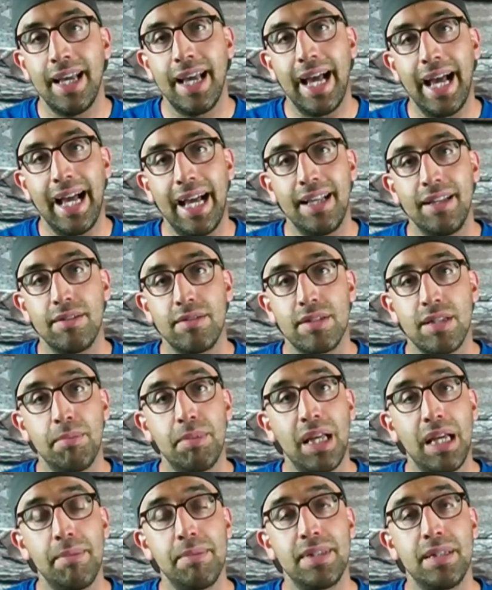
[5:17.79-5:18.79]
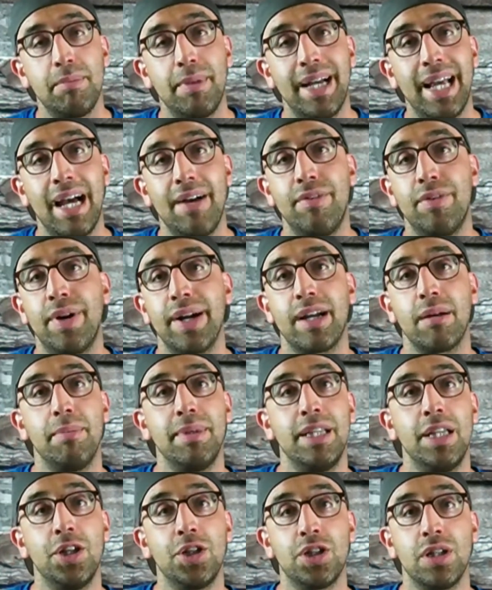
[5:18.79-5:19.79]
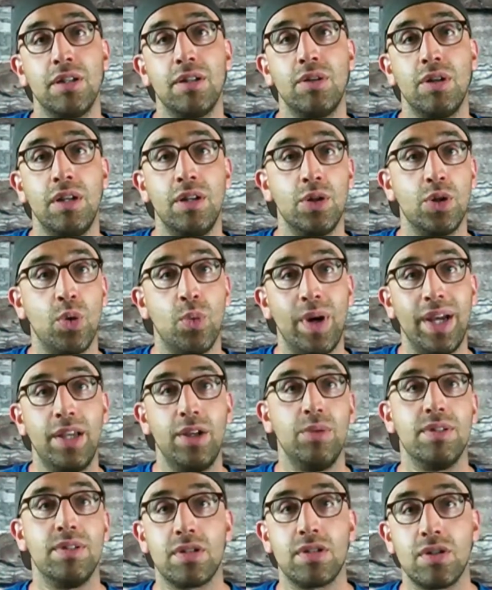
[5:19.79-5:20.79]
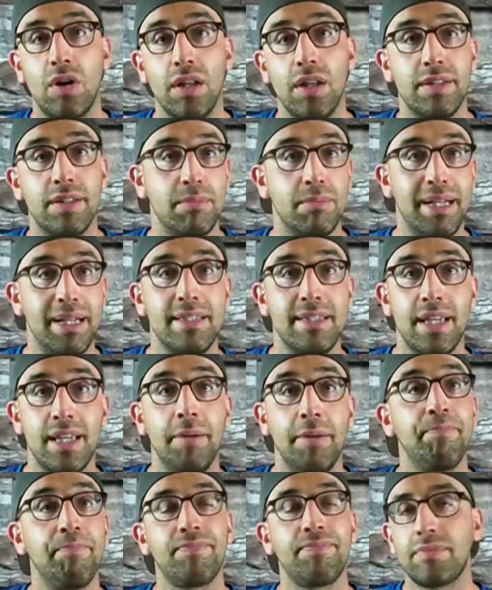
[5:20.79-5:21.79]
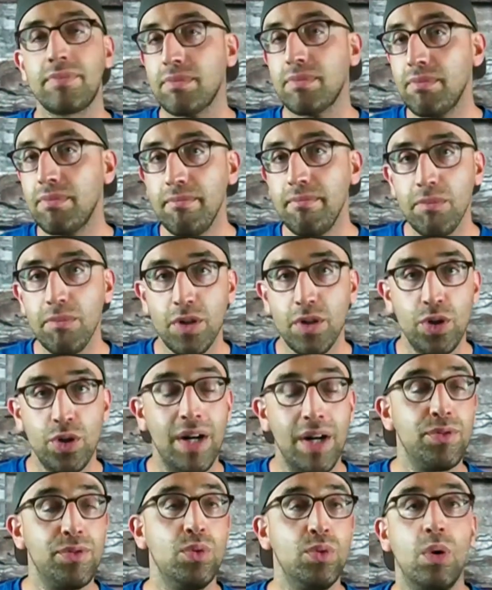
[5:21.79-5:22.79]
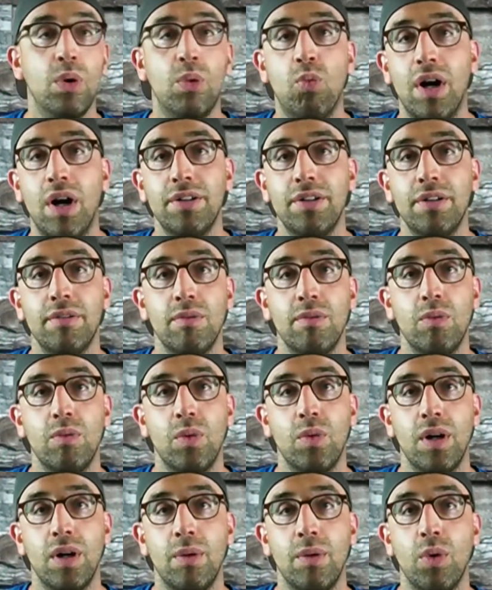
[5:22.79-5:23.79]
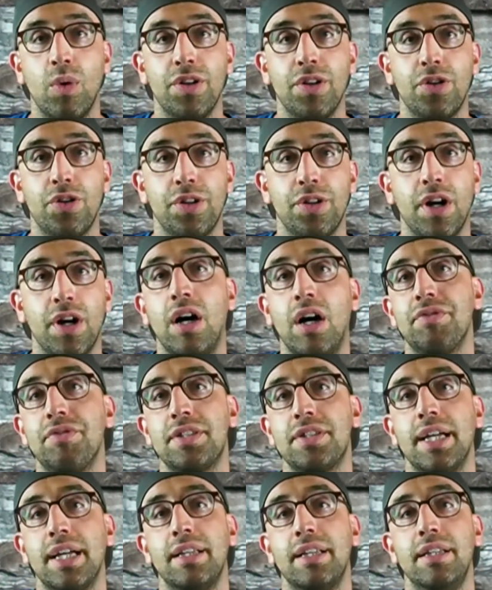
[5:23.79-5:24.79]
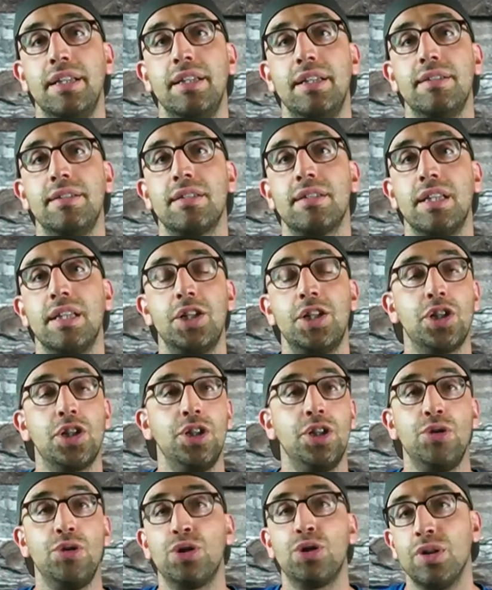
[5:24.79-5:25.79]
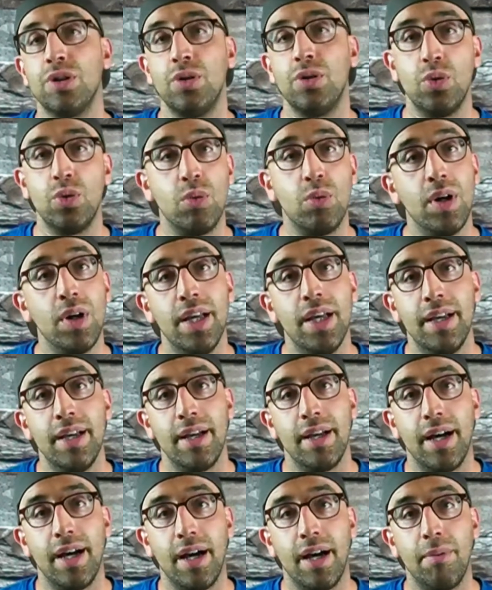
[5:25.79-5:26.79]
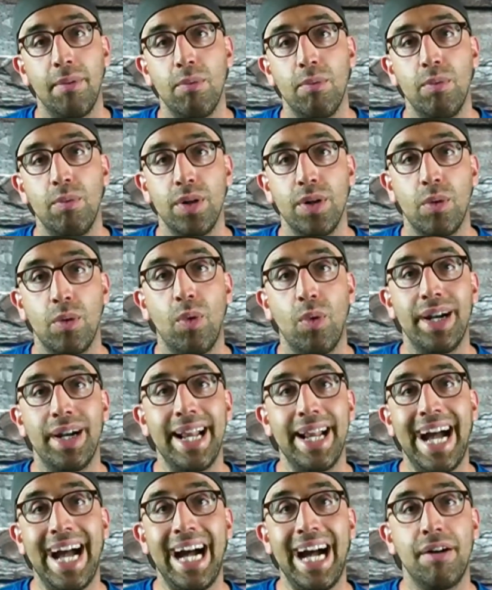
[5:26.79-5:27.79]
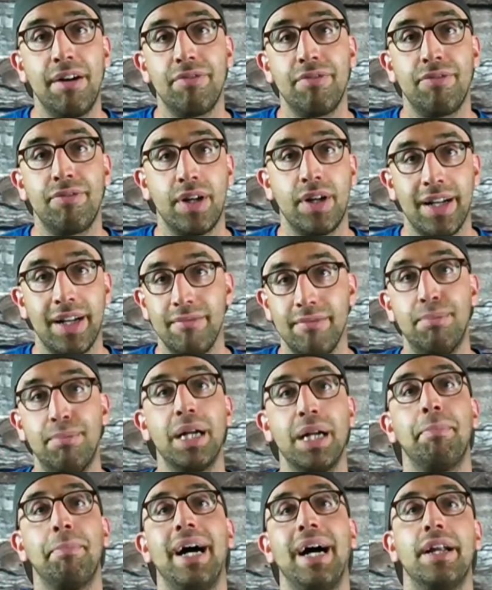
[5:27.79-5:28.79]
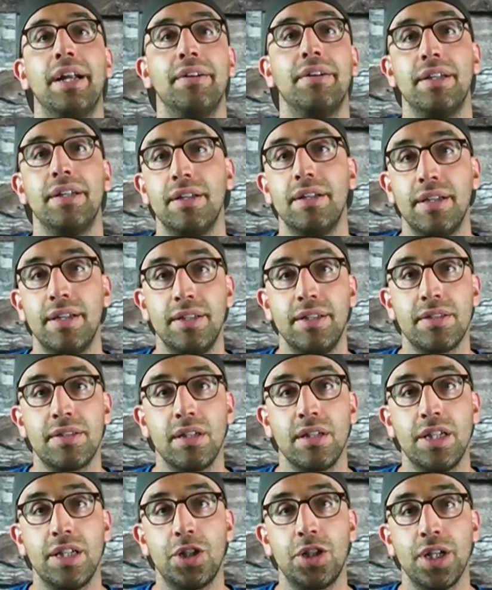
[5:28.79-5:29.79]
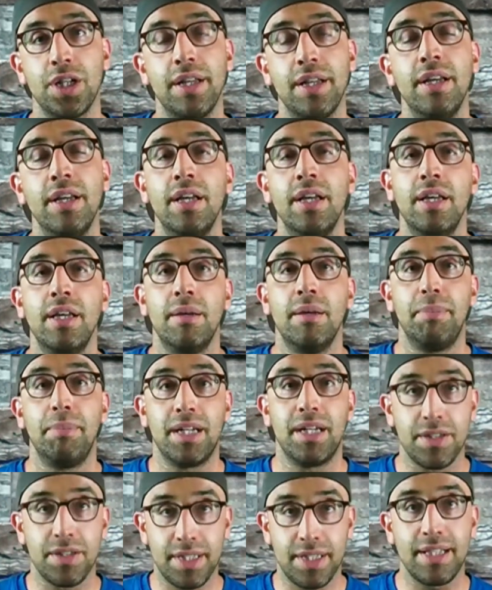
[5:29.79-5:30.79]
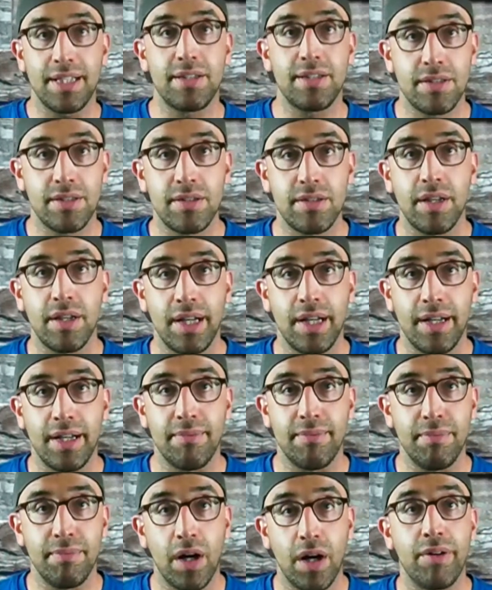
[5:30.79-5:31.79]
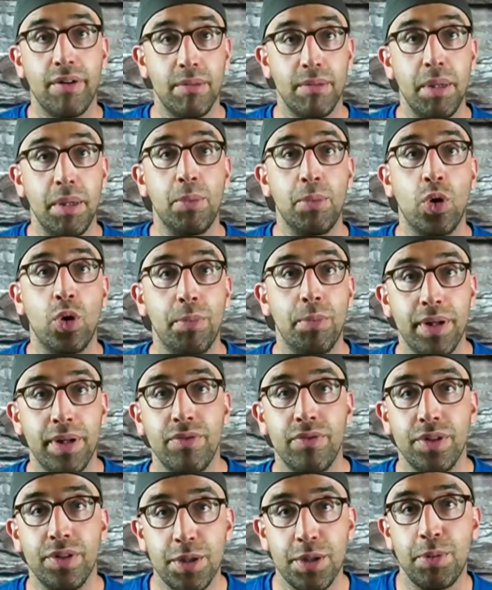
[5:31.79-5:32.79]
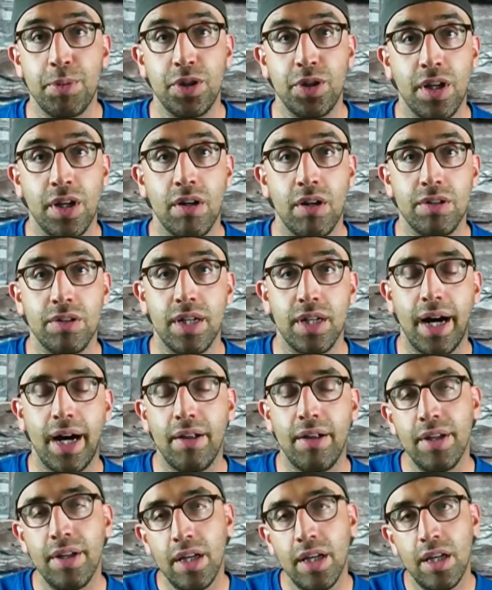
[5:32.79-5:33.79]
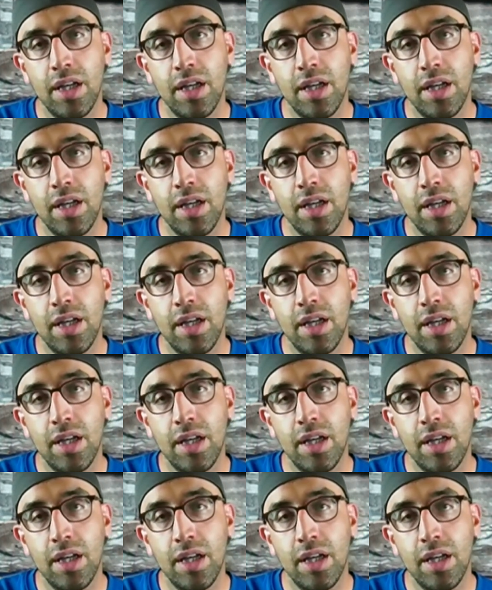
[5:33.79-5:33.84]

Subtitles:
And sometimes they might have a recommendation in the way you install it. They might say you have to do a one third offset in the installation. You shouldn't do 1.5 kind of brick pattern installation, because that's not going to be appropriate for this particular tile.